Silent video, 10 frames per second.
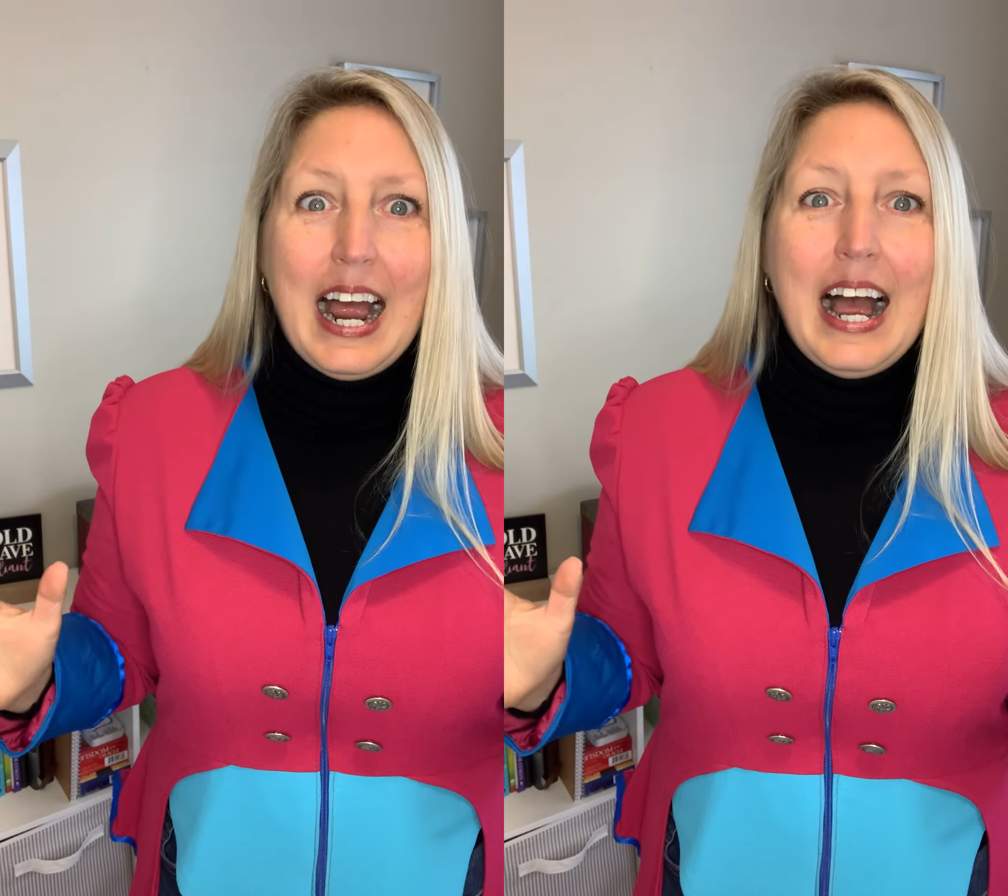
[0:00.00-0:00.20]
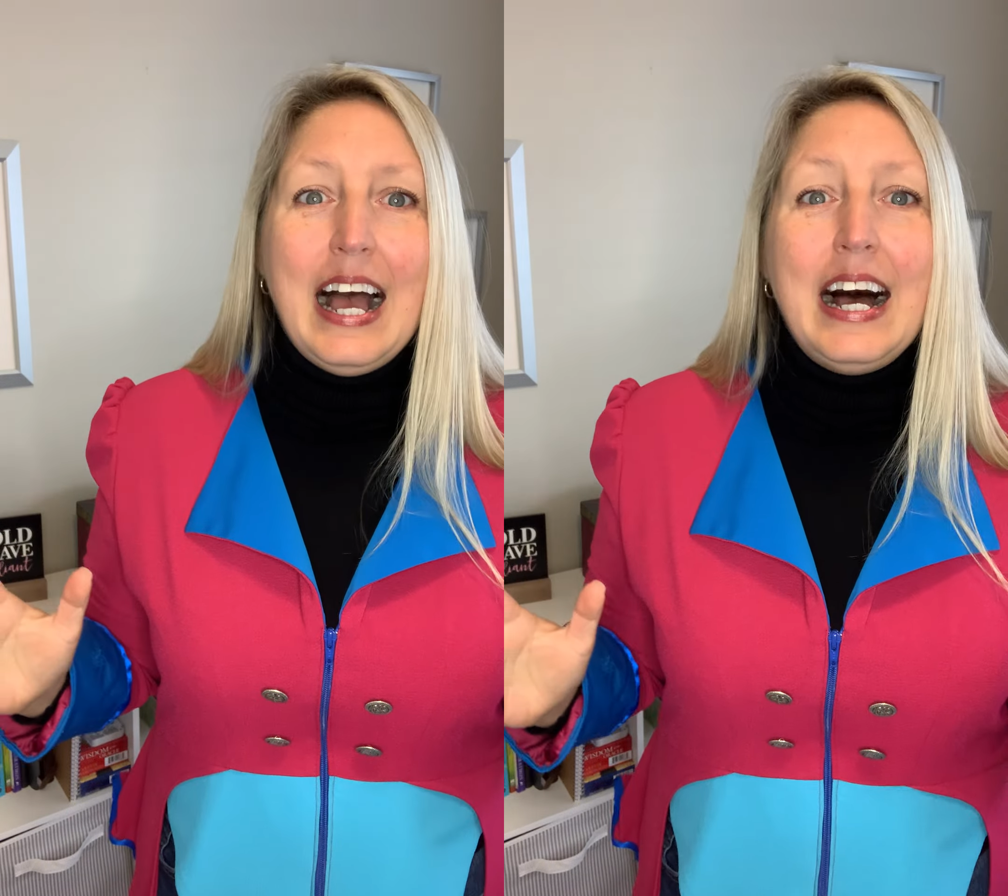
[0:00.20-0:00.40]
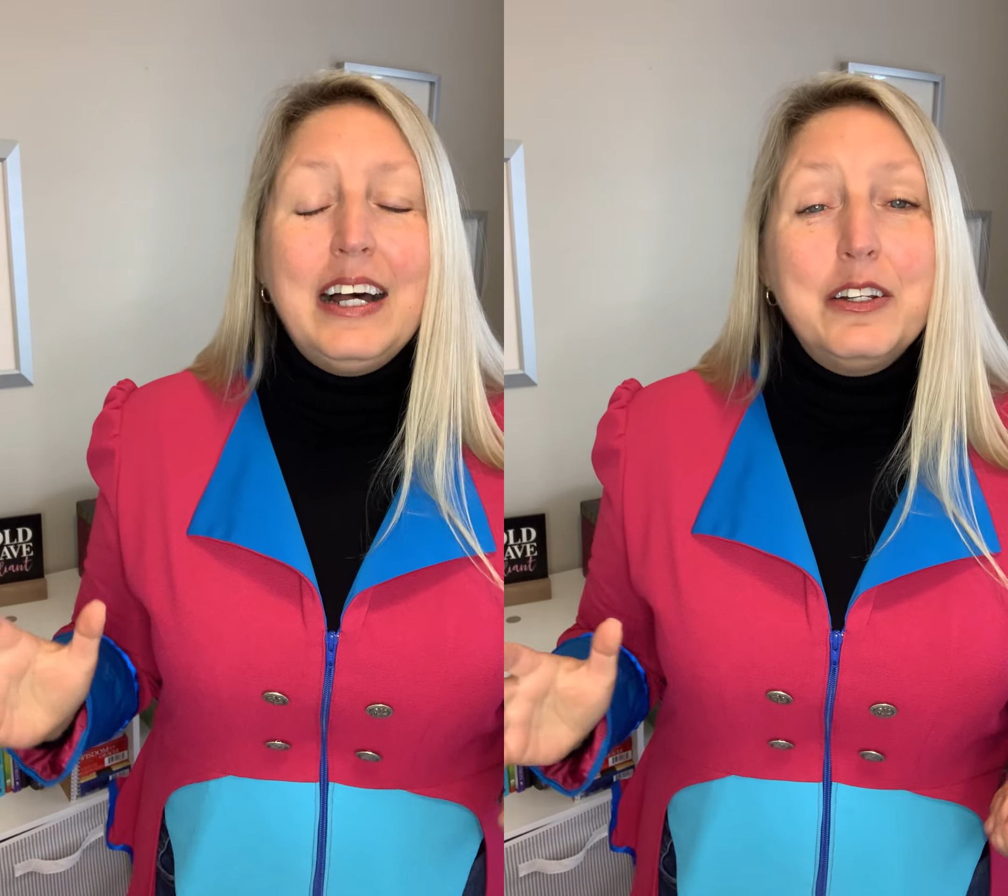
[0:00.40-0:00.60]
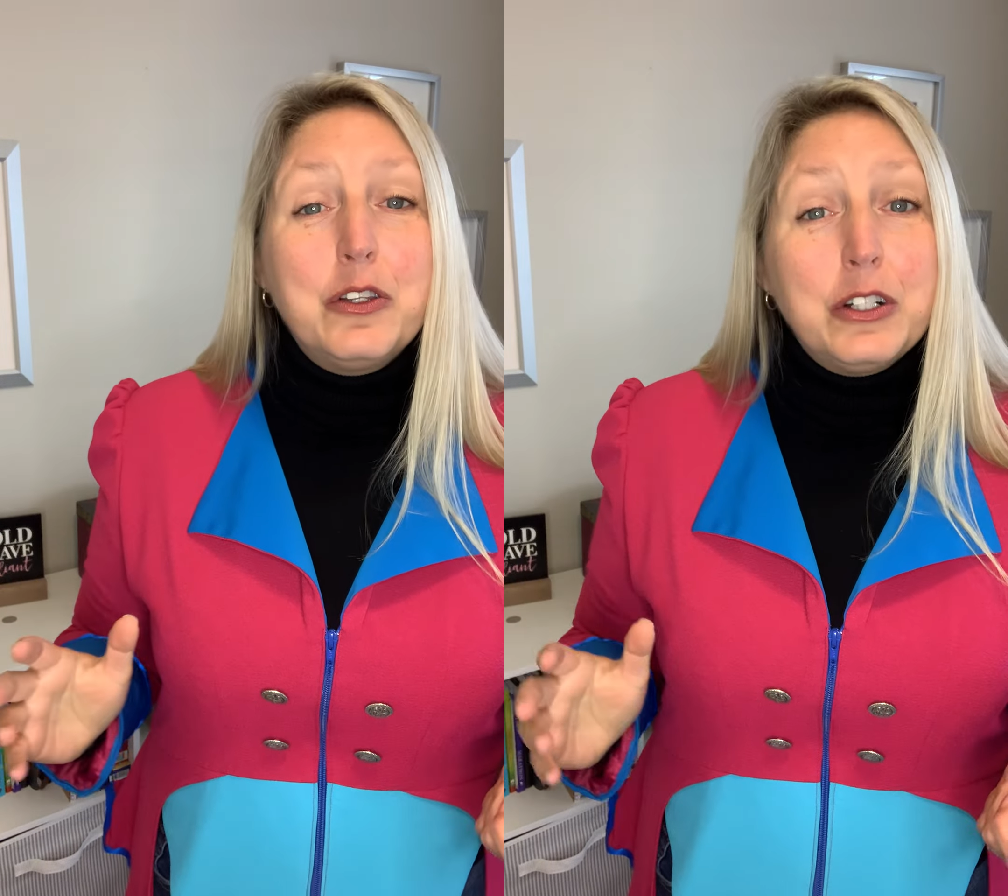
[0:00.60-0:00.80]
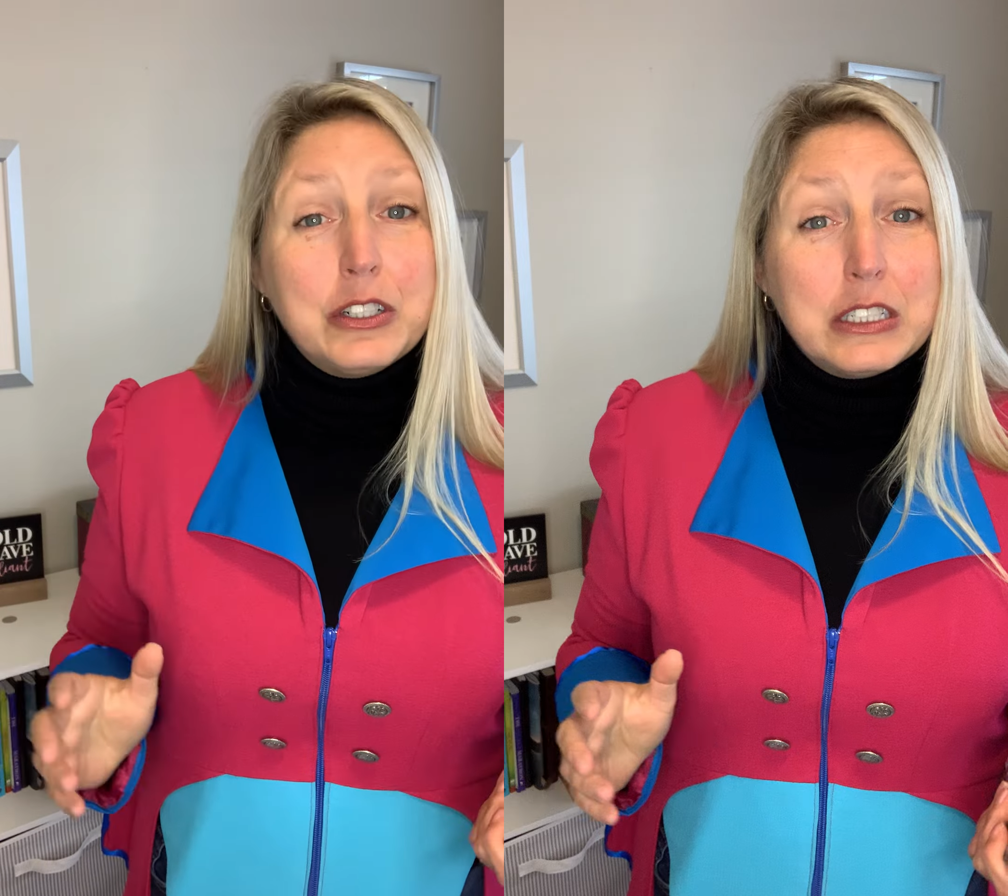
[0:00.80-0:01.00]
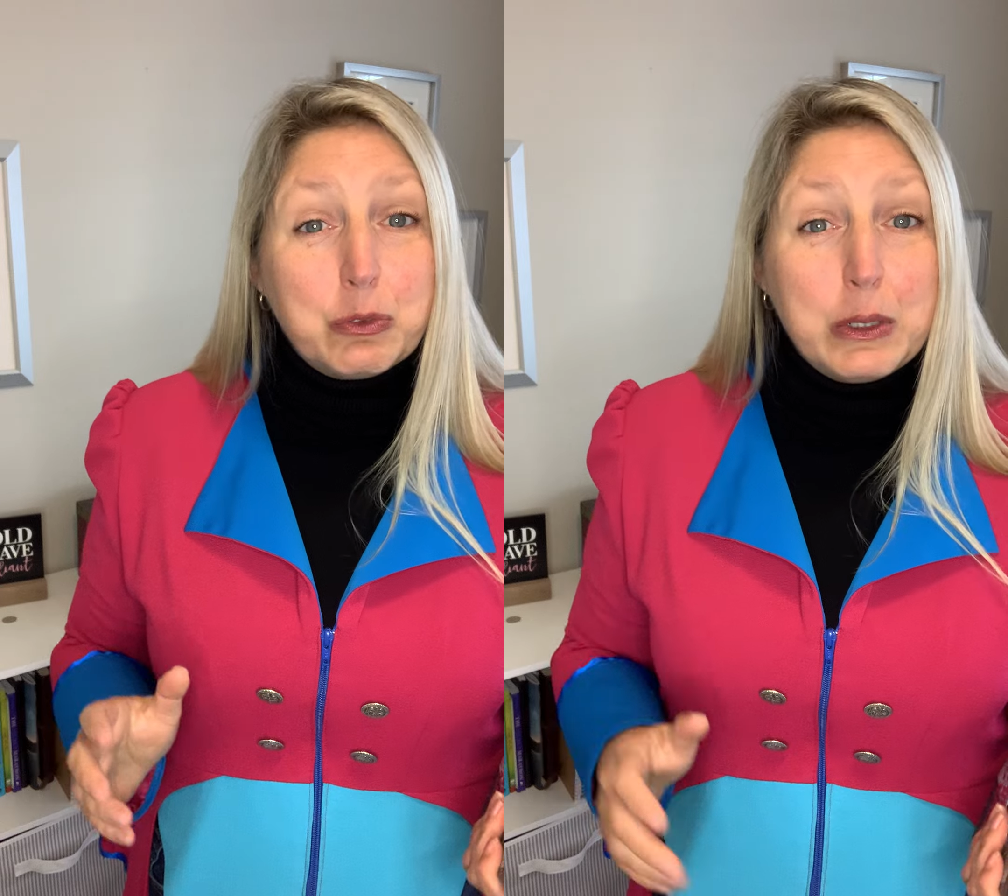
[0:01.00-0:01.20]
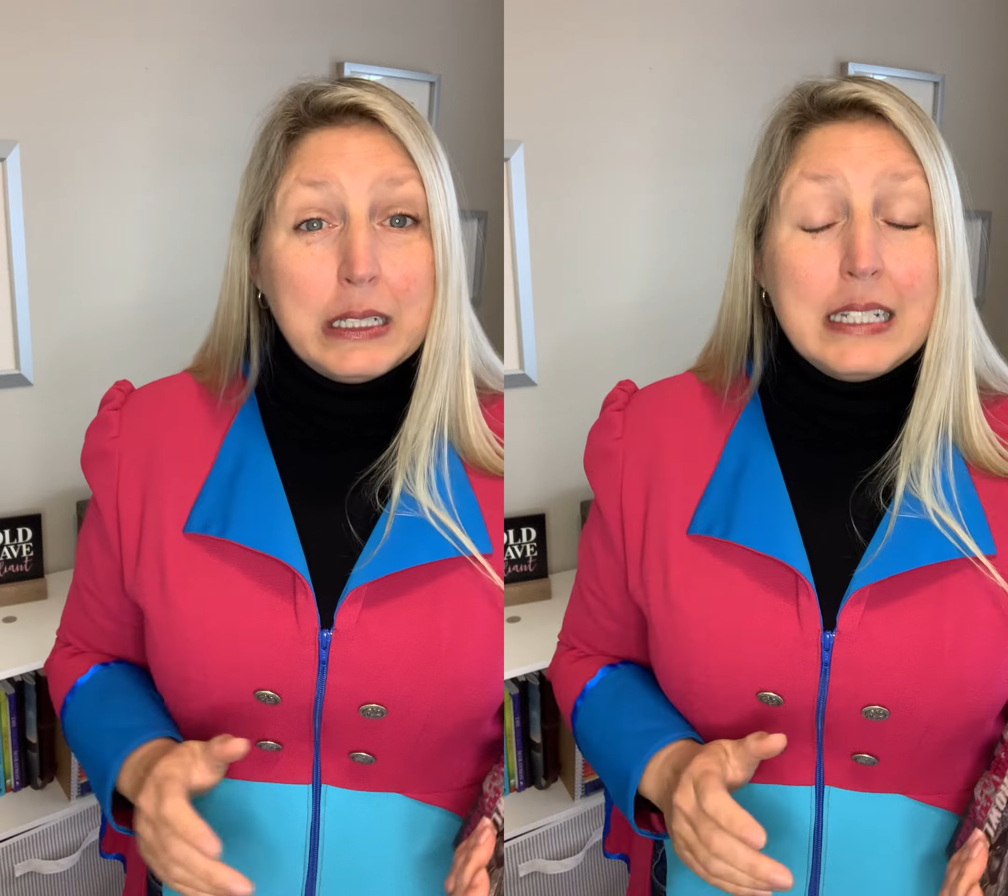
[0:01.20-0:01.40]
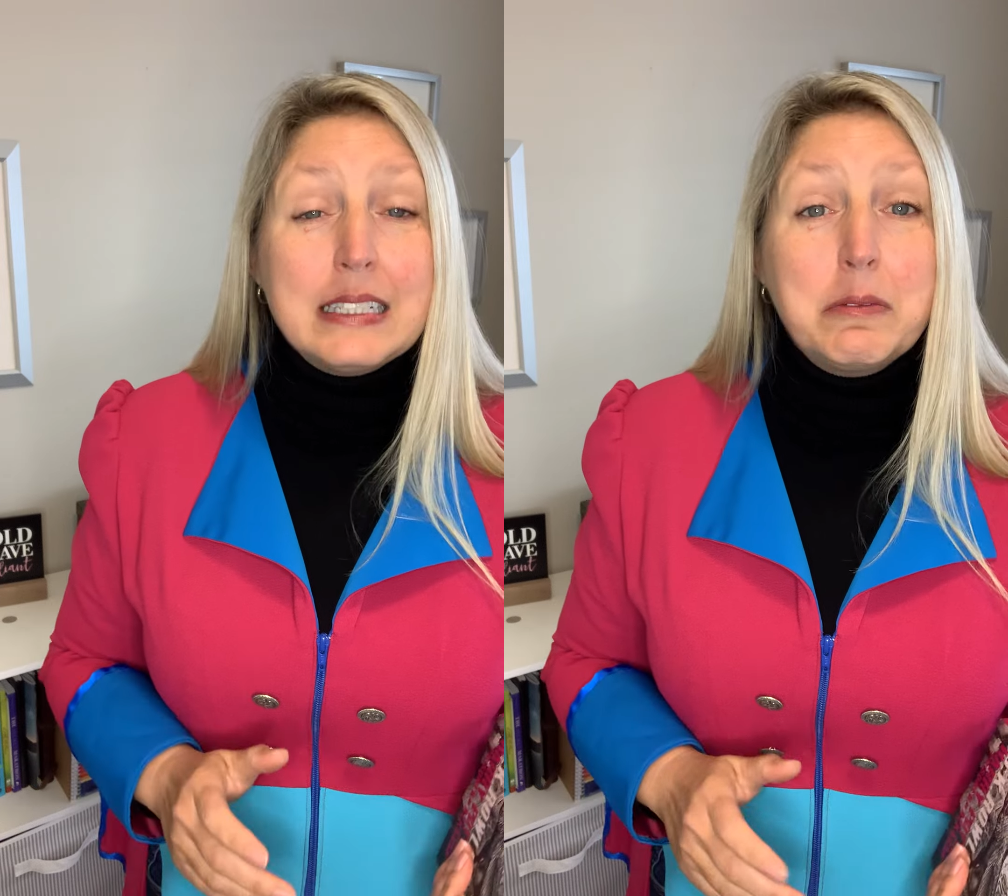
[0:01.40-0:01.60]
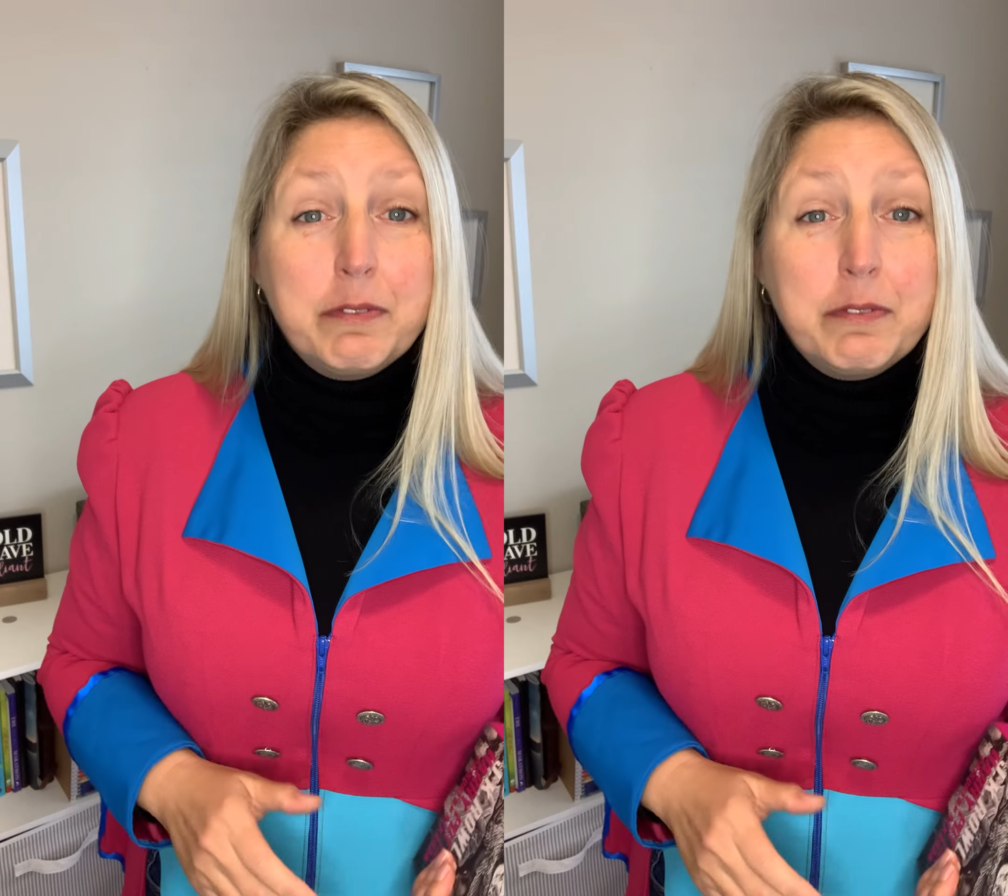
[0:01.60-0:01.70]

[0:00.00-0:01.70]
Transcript: And there's really some